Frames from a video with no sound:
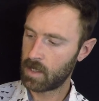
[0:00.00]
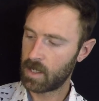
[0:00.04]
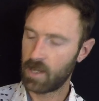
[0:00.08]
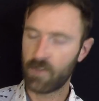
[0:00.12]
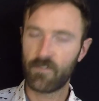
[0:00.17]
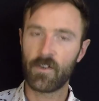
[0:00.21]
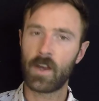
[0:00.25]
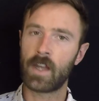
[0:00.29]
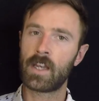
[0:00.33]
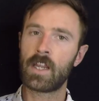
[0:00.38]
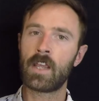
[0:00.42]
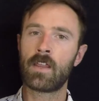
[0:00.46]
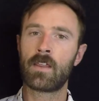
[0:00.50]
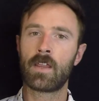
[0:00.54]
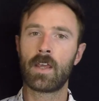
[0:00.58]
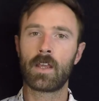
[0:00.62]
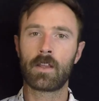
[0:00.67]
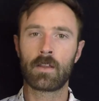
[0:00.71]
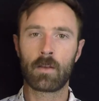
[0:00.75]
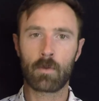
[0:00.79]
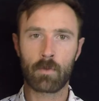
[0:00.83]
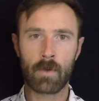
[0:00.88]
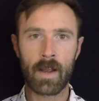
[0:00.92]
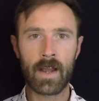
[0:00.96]
If
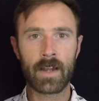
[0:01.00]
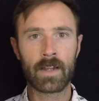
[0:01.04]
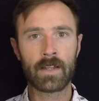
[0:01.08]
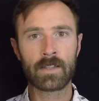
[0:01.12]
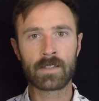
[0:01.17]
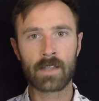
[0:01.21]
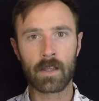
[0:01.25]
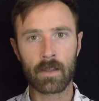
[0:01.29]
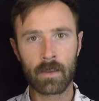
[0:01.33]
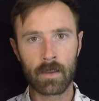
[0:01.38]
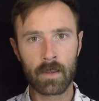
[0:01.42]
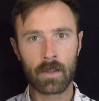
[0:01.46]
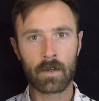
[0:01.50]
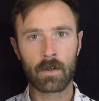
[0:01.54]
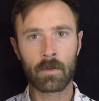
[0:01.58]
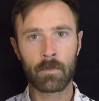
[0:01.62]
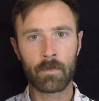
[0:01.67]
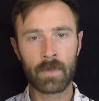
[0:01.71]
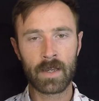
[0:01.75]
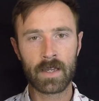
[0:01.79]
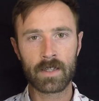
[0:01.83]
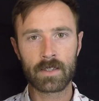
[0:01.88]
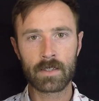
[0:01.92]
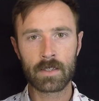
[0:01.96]
anything, the red is a little
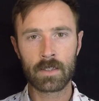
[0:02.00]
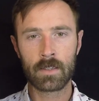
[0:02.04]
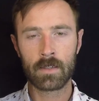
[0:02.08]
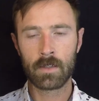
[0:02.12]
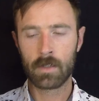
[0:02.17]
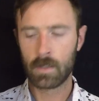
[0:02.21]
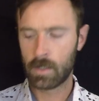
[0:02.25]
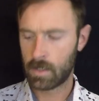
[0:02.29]
bit